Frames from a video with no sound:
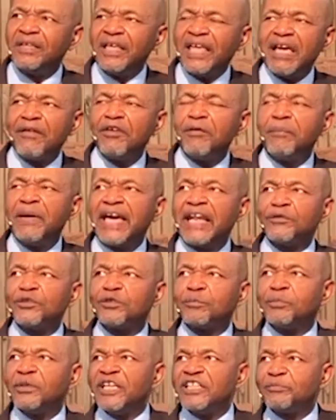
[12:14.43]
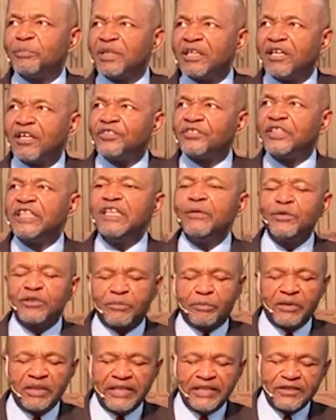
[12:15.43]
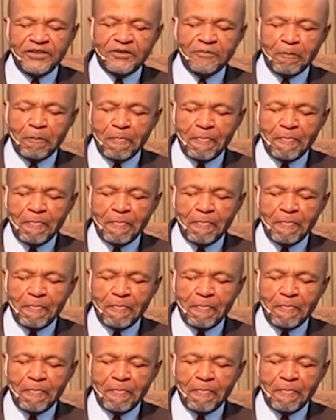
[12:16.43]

Everybody was blessed because he was blessed.